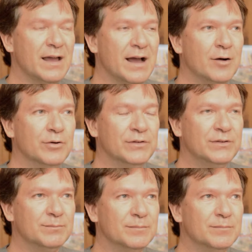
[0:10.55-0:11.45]
I
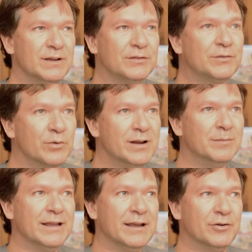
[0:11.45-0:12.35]
was
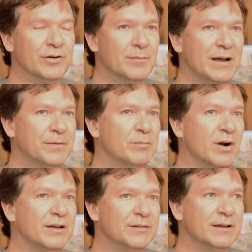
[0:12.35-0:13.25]
extremely ignorant about the
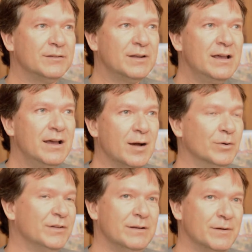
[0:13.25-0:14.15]
process. I
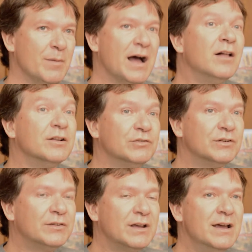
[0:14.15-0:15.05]
wasn't even a
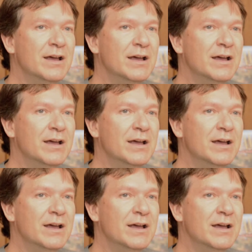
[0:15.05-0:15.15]
biologist.